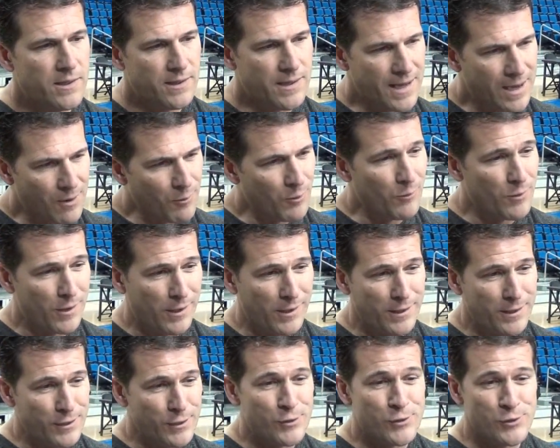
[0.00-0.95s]
Now we're
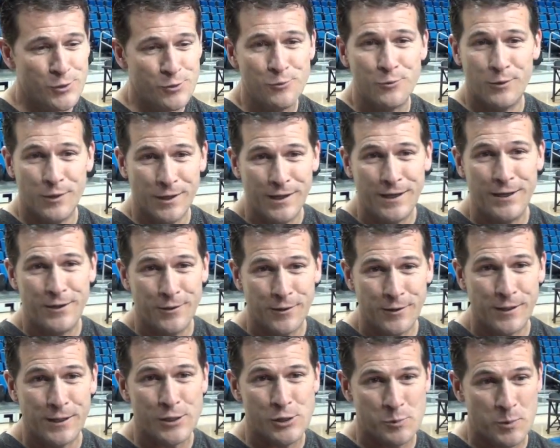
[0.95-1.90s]
running into two really
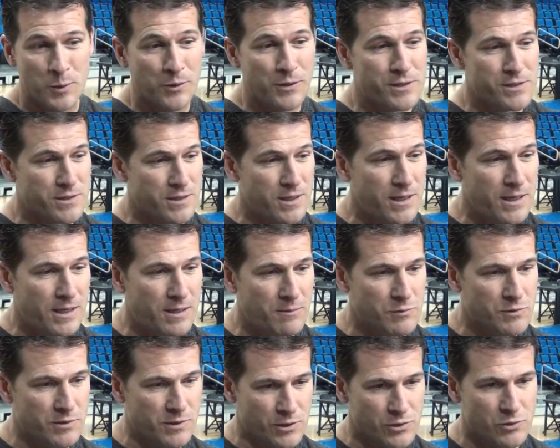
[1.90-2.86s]
good, experienced
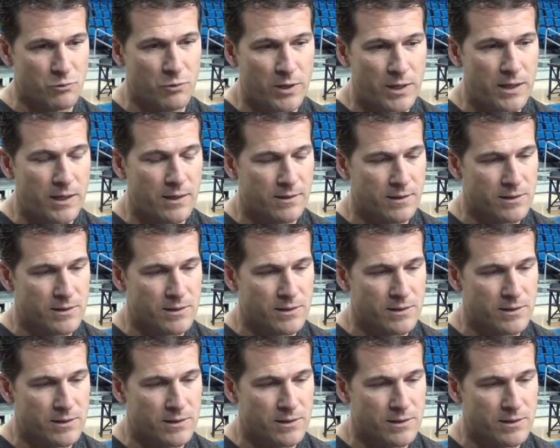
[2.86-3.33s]
teams this week.